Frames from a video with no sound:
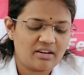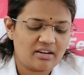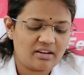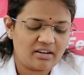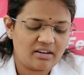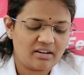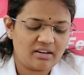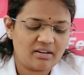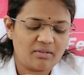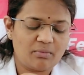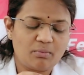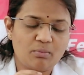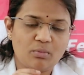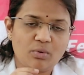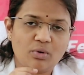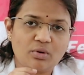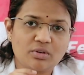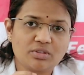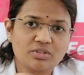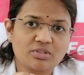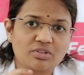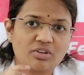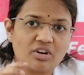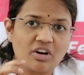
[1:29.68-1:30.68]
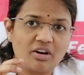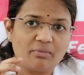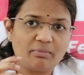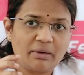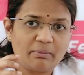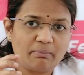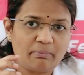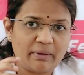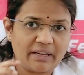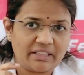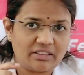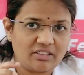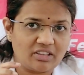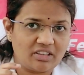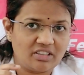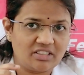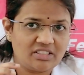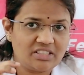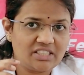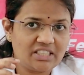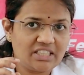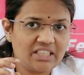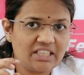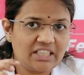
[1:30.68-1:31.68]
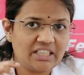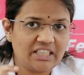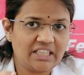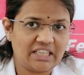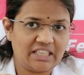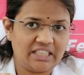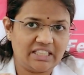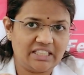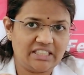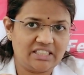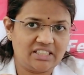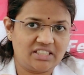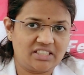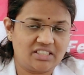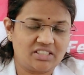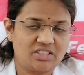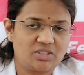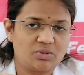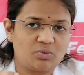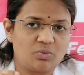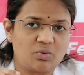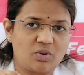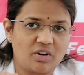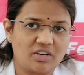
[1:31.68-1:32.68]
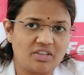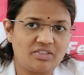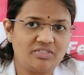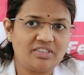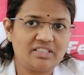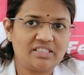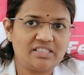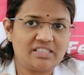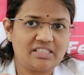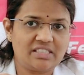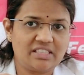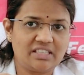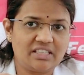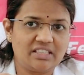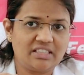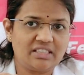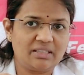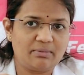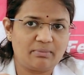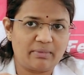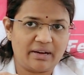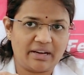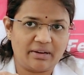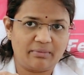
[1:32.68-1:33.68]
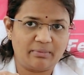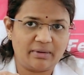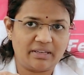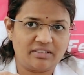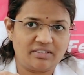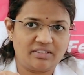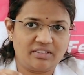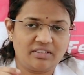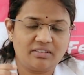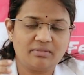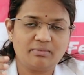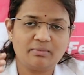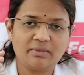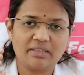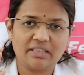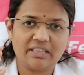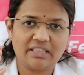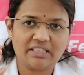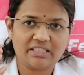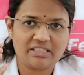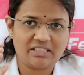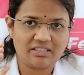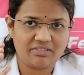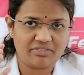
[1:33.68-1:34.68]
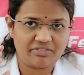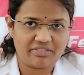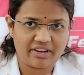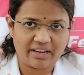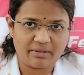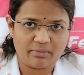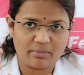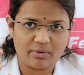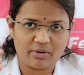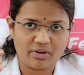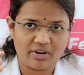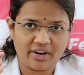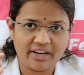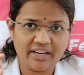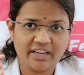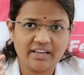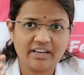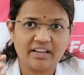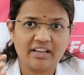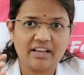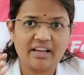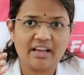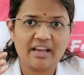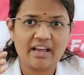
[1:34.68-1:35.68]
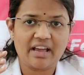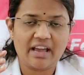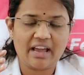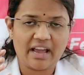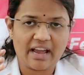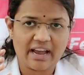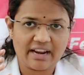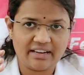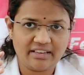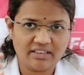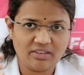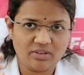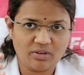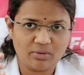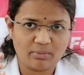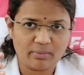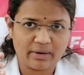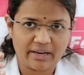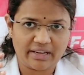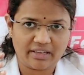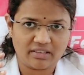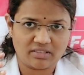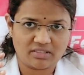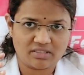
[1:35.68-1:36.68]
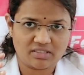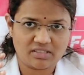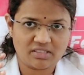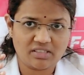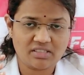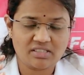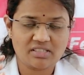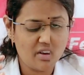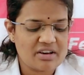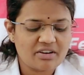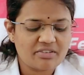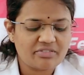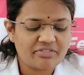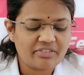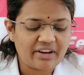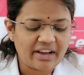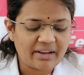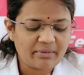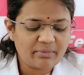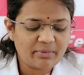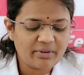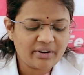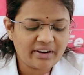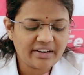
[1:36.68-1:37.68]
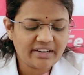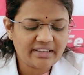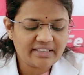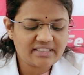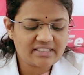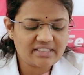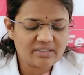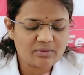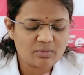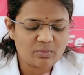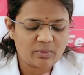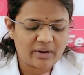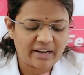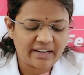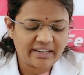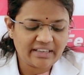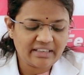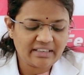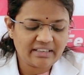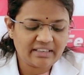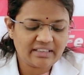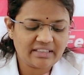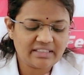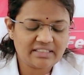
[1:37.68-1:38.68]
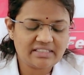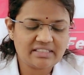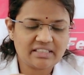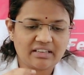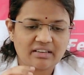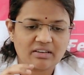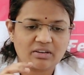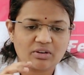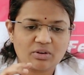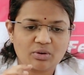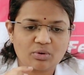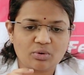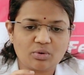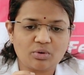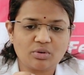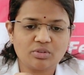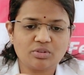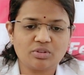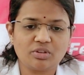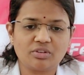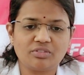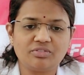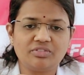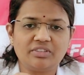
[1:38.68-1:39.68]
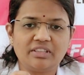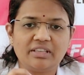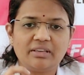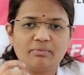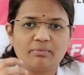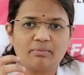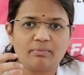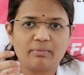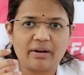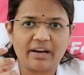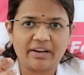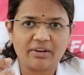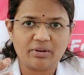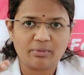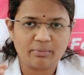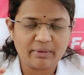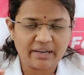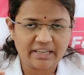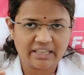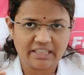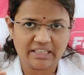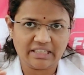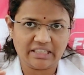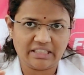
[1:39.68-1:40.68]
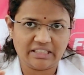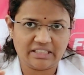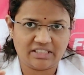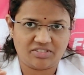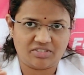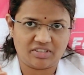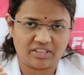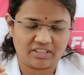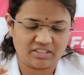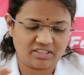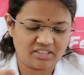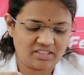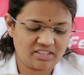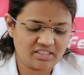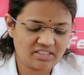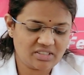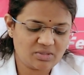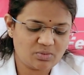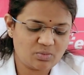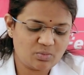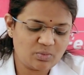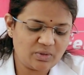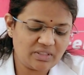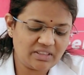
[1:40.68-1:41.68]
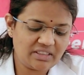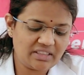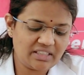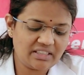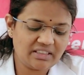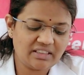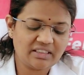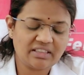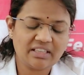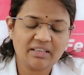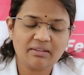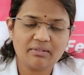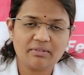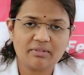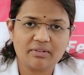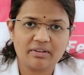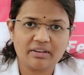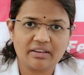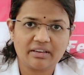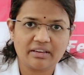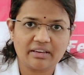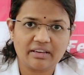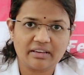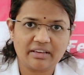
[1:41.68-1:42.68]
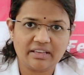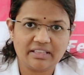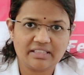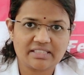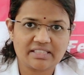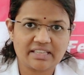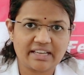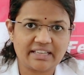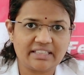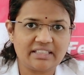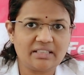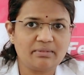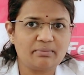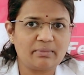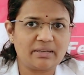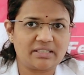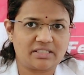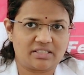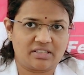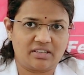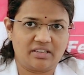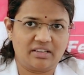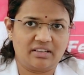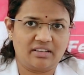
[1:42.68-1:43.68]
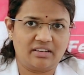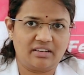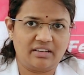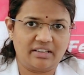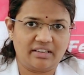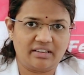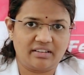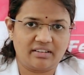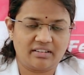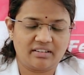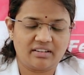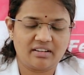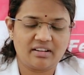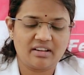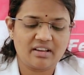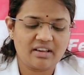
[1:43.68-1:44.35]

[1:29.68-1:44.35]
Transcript: Uh, most common pathological conditions what we see in the myometrium is the fibroid, adenomyosis. Fibroid is the one is a growth of the myometrial structures within the inside the muscular layer.